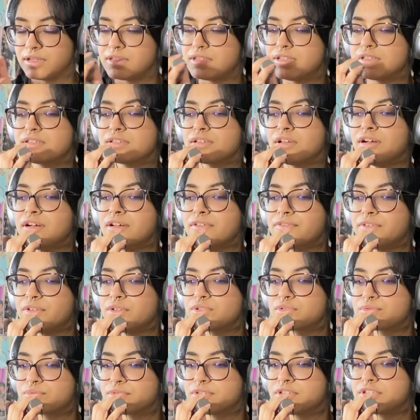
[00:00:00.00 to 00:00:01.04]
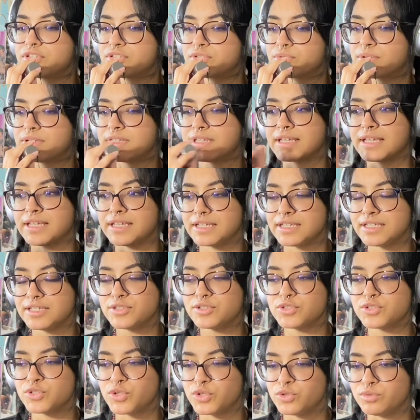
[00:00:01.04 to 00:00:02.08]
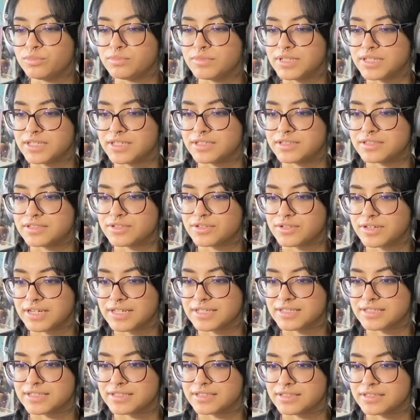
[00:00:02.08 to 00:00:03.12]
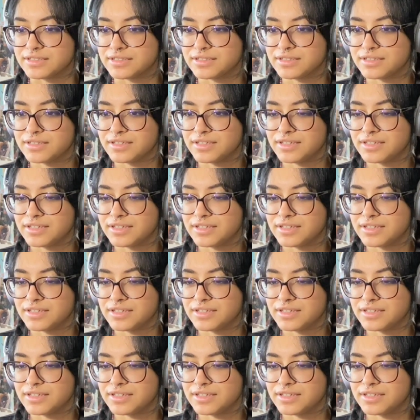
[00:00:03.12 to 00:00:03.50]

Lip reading: This song feels really short, like it is 2 minutes, granted.